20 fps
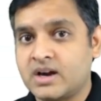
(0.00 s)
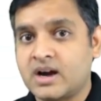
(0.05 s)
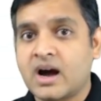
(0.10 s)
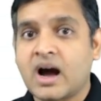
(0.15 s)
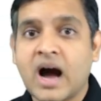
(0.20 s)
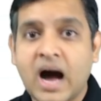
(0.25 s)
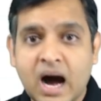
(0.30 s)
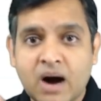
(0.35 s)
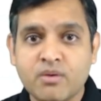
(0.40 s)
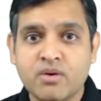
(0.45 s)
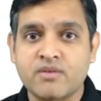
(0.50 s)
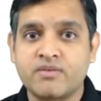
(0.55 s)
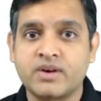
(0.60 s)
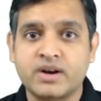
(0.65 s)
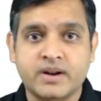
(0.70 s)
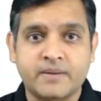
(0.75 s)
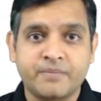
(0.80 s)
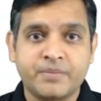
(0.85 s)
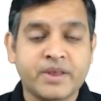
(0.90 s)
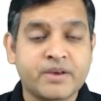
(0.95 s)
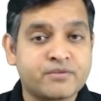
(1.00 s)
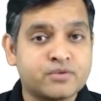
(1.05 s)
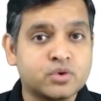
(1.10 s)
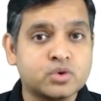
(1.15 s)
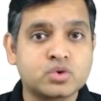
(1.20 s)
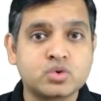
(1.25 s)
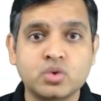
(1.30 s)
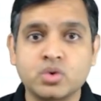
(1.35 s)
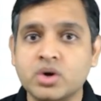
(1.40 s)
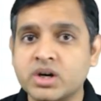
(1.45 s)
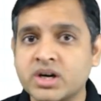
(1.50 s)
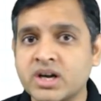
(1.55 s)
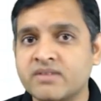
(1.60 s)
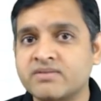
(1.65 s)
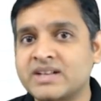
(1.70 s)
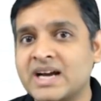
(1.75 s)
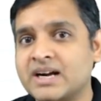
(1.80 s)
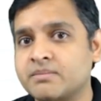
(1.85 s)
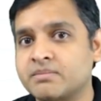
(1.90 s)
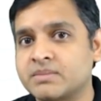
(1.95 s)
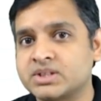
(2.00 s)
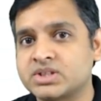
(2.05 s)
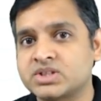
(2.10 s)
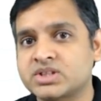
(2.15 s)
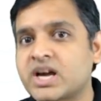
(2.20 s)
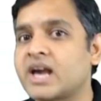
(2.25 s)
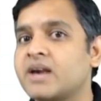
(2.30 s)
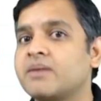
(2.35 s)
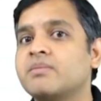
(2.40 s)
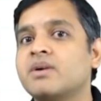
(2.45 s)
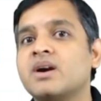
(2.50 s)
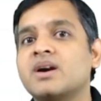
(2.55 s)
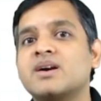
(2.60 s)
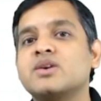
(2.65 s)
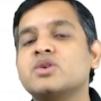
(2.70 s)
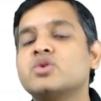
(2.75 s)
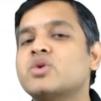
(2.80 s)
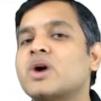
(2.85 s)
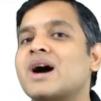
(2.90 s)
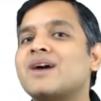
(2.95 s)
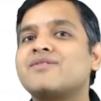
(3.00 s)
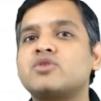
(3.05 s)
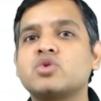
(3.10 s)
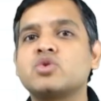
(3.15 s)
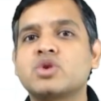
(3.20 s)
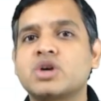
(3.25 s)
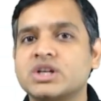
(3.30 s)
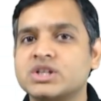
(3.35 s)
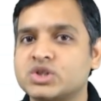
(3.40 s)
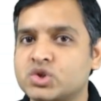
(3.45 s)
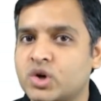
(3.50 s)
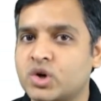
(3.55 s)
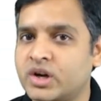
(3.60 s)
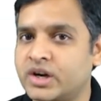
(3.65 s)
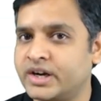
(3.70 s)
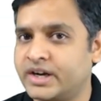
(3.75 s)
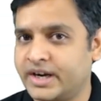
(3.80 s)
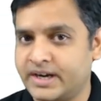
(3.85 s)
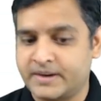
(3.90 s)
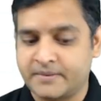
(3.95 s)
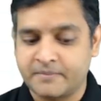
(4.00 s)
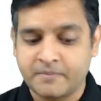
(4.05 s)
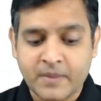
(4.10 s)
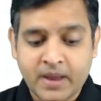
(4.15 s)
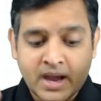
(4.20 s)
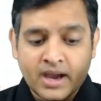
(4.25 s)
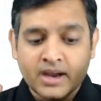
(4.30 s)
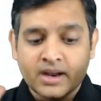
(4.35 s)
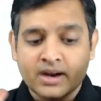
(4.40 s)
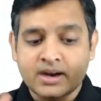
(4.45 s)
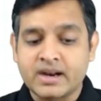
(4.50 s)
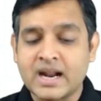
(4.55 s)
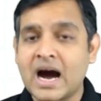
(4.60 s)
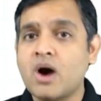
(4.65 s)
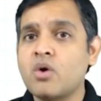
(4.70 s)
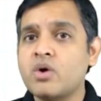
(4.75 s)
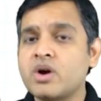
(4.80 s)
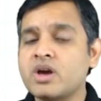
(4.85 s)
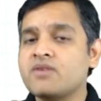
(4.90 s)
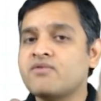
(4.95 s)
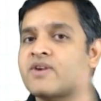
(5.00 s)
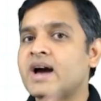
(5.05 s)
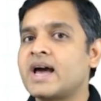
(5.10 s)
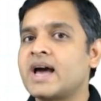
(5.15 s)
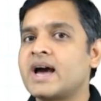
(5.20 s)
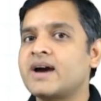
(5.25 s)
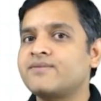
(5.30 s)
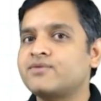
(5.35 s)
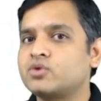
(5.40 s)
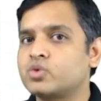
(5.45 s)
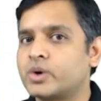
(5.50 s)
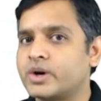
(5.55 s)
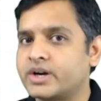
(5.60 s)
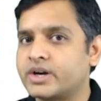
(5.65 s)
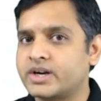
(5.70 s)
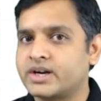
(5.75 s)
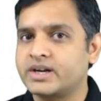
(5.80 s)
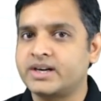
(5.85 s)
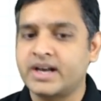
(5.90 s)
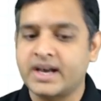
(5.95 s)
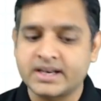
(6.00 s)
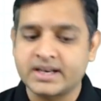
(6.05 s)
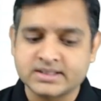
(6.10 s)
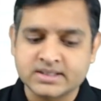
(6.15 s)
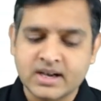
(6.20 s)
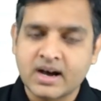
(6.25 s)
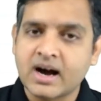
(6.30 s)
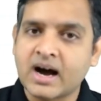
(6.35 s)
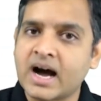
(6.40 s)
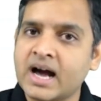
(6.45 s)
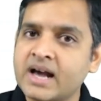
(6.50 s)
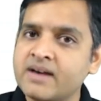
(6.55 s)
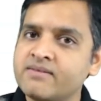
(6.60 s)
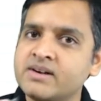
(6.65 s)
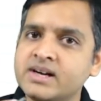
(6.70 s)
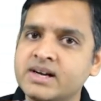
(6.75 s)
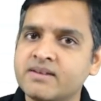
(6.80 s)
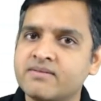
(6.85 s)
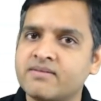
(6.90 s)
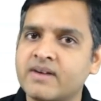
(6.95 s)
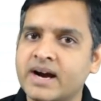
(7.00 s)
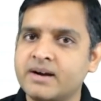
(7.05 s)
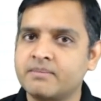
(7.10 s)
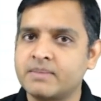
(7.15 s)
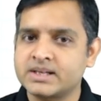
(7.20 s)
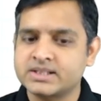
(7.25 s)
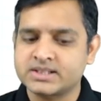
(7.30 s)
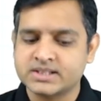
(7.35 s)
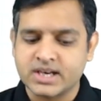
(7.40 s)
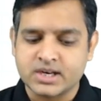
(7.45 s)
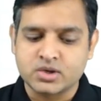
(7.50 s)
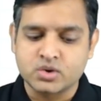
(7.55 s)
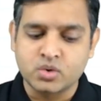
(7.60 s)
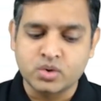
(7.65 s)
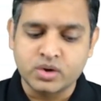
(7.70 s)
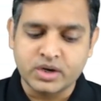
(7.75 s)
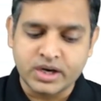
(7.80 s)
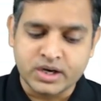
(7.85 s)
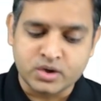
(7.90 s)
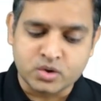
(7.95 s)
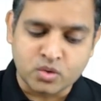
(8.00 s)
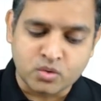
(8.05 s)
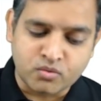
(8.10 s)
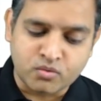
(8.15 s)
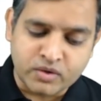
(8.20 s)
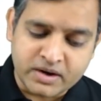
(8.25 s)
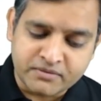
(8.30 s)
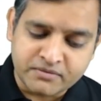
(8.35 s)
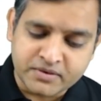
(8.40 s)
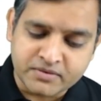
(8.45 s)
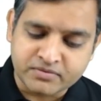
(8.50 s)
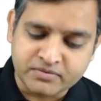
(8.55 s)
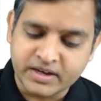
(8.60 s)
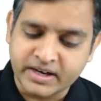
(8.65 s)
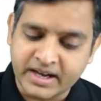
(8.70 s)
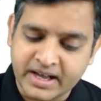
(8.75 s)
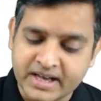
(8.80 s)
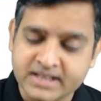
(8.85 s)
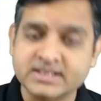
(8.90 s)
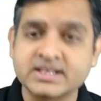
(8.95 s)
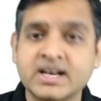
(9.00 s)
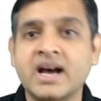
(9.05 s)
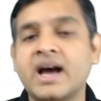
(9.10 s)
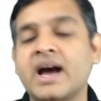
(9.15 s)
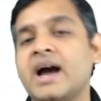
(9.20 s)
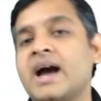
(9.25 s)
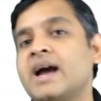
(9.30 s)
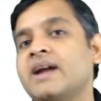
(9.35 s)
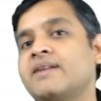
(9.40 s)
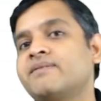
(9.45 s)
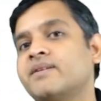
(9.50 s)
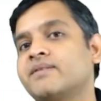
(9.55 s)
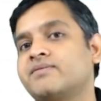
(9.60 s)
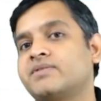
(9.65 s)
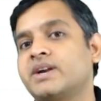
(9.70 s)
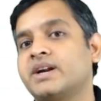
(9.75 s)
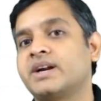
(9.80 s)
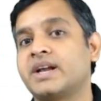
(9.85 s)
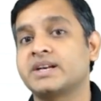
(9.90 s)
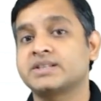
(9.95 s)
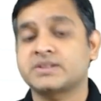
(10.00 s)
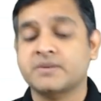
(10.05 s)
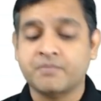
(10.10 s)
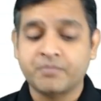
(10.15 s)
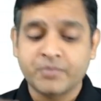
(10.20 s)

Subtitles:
However, if you do not have that much time, you have to consolidate. Now, if I have 200 days, I will divide my schedule into 150 days and 50 days.